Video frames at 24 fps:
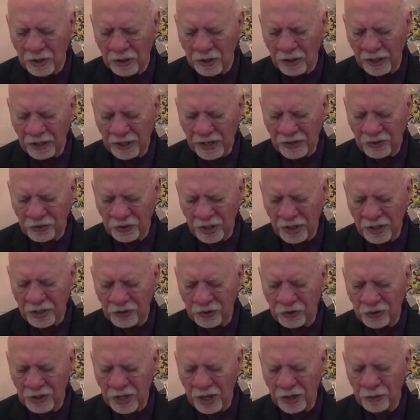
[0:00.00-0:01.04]
Like I said,
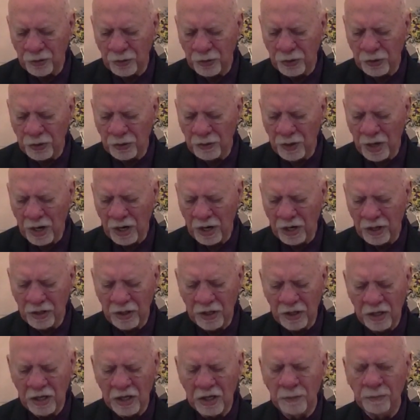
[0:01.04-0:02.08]
it's not who you are,
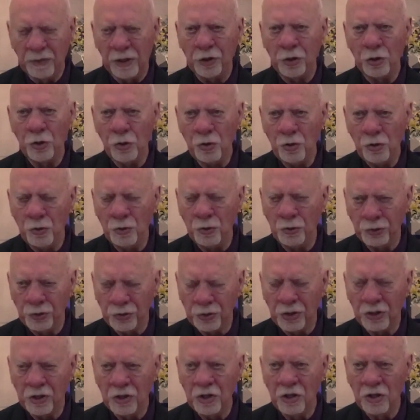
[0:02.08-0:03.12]
but whose
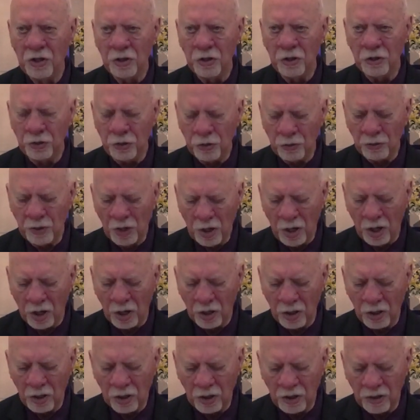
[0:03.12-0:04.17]
you
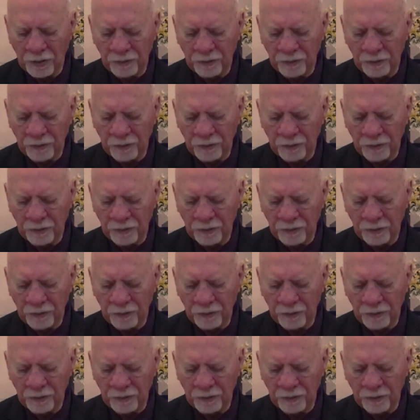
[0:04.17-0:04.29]
are.